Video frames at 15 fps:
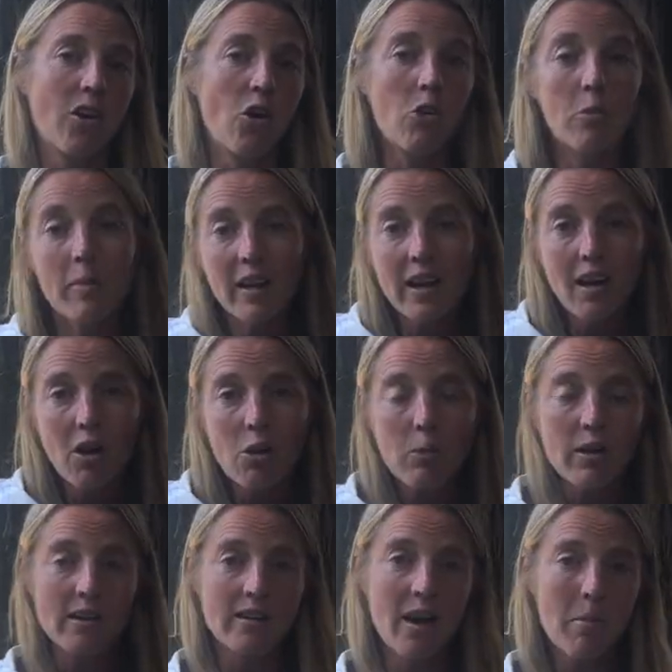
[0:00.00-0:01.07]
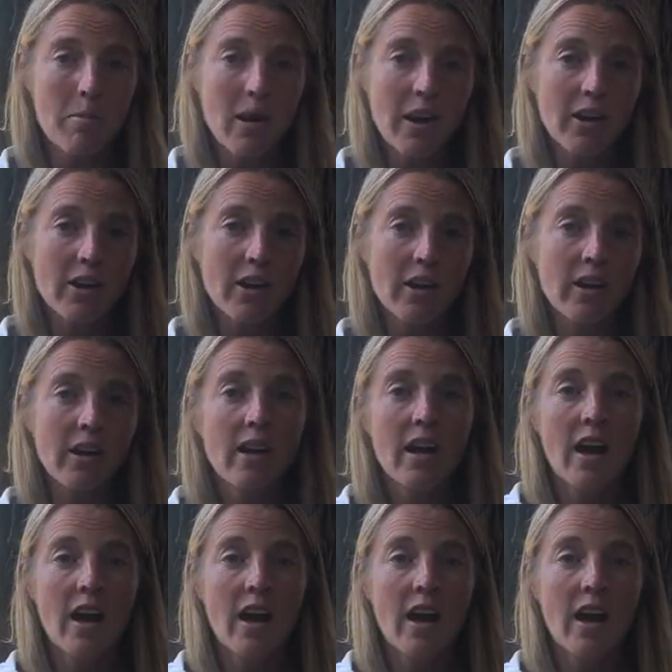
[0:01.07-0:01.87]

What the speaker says: oatmeal with nut butter,